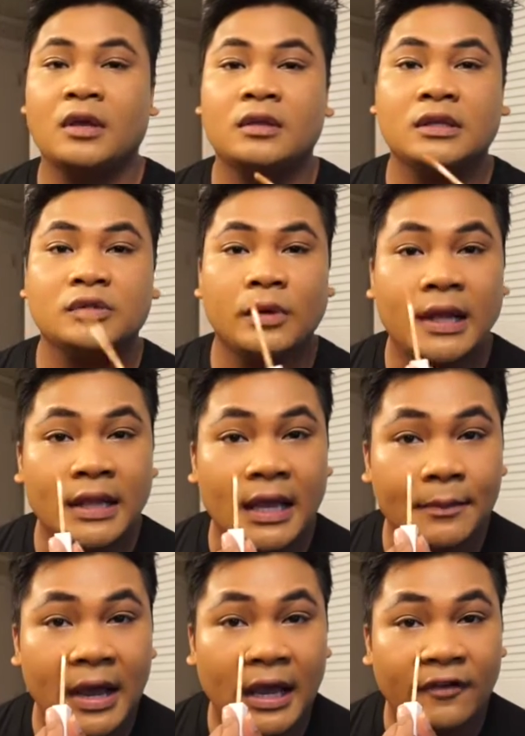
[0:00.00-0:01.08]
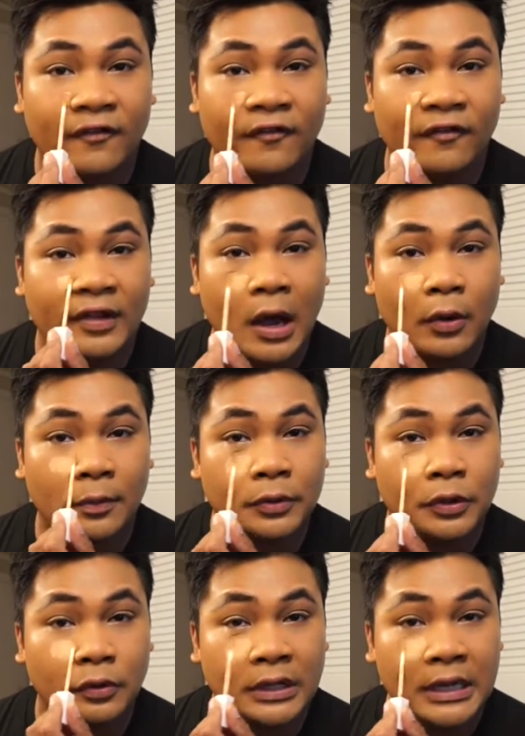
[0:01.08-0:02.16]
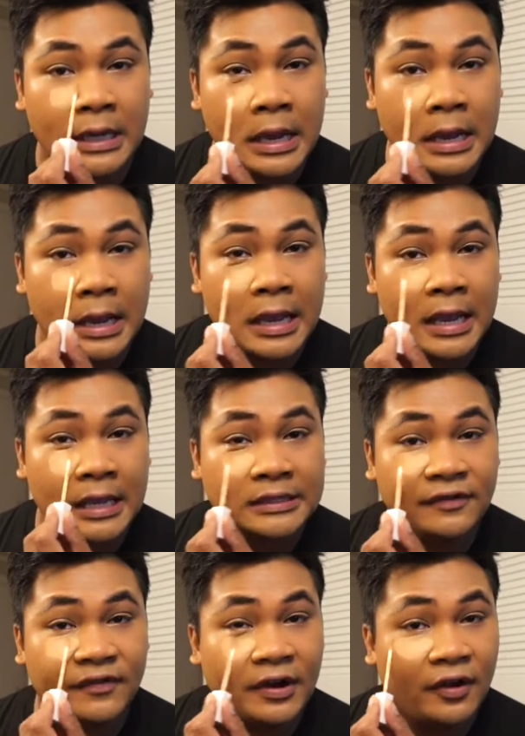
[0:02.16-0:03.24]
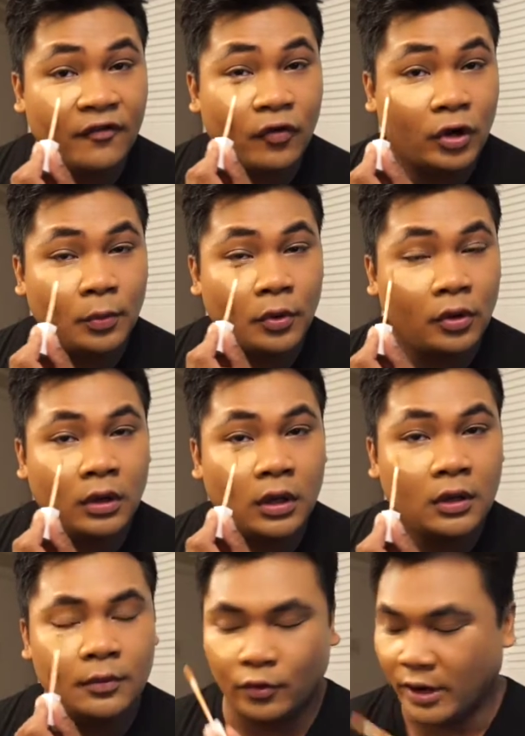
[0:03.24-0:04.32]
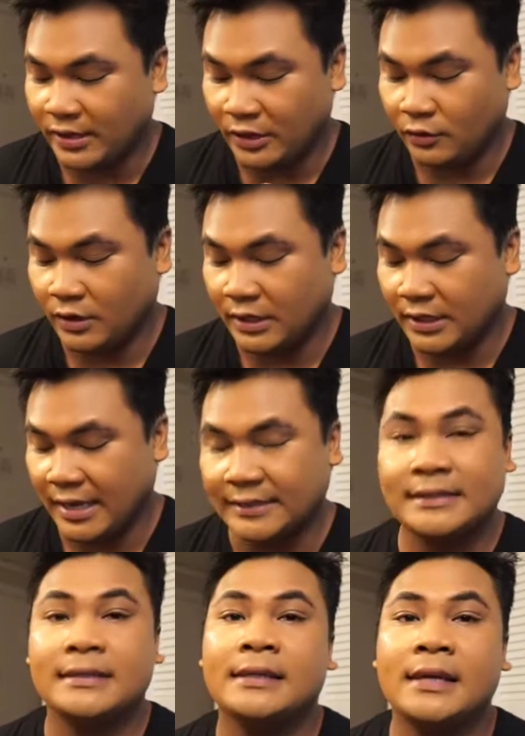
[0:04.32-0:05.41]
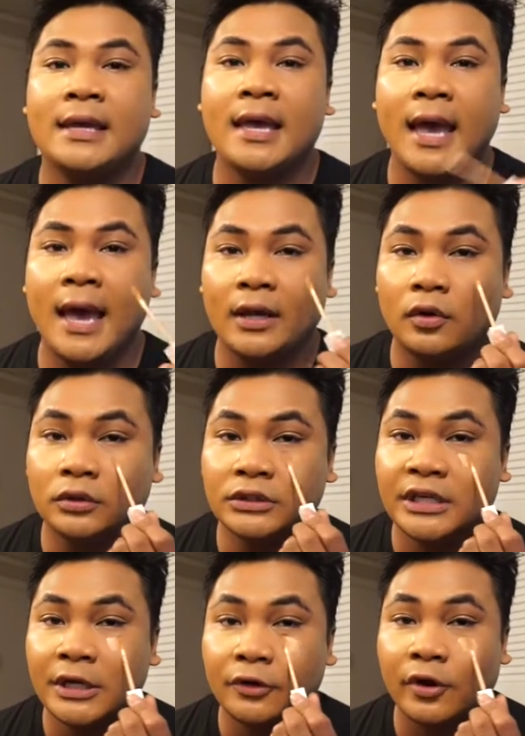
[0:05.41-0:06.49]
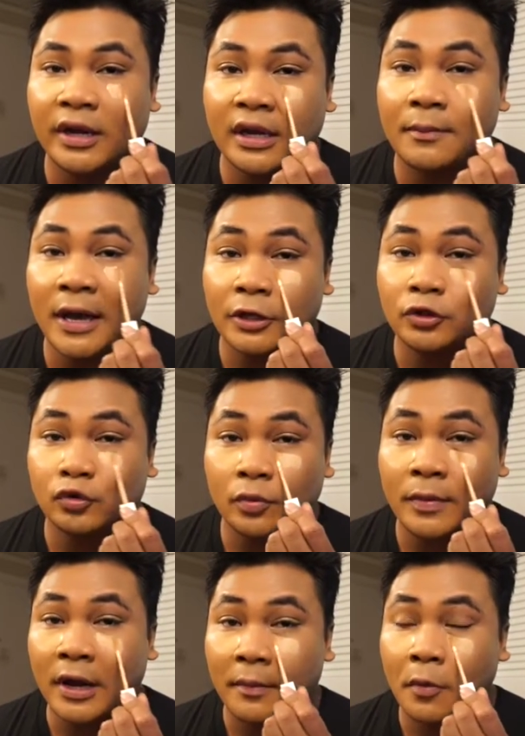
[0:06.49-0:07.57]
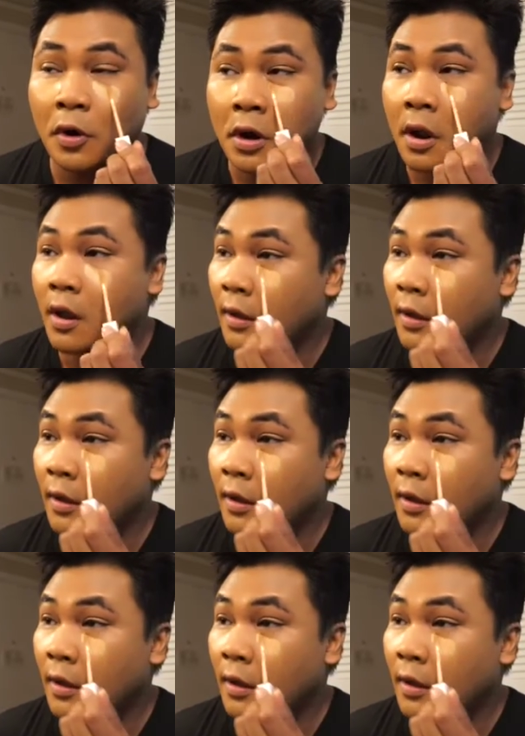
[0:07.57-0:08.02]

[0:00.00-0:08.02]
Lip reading: This one I like by Flower Beauty. It's a very affordable brand that you can get at Ulta, created by Drew Barrymore.